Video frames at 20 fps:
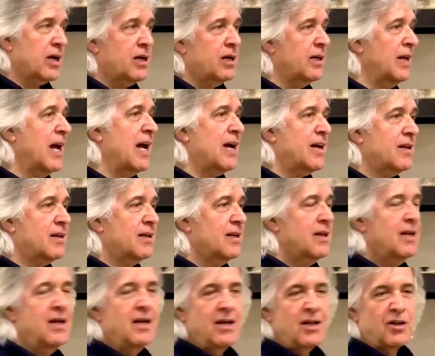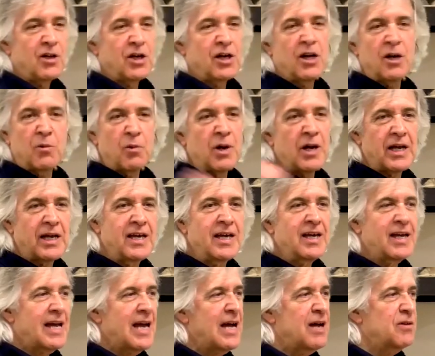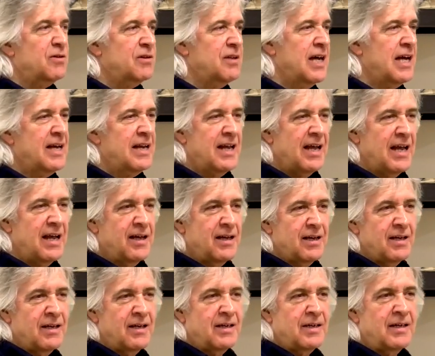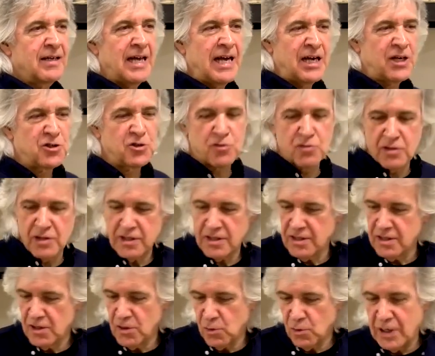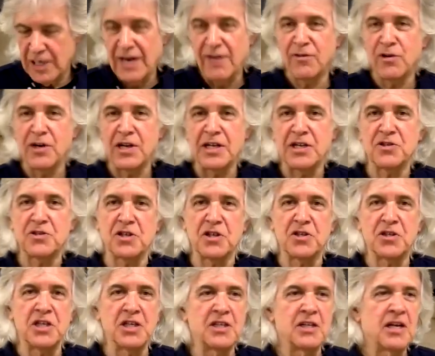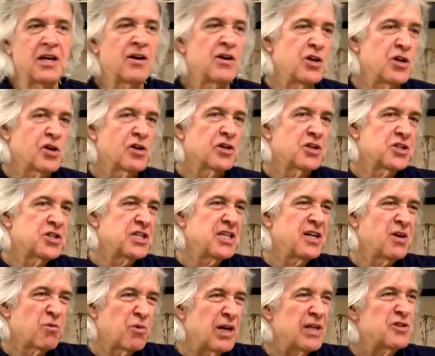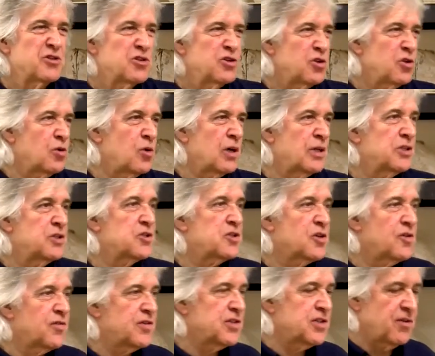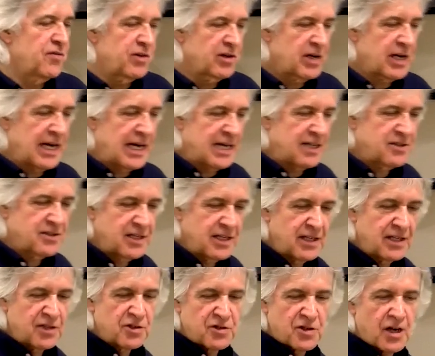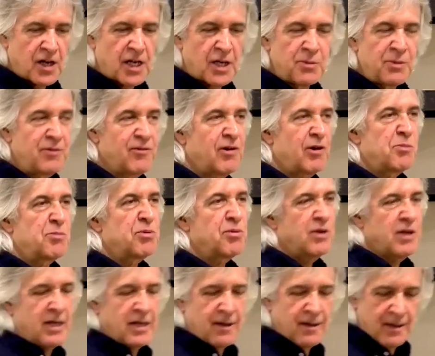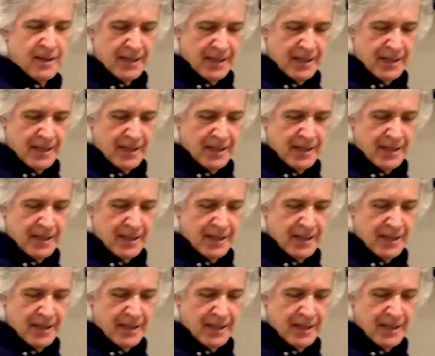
to connect, they're going to want to kick out that extra whatever it is that's in there, and you're going to see a residue on the surface of your casting that's not going to be very pretty.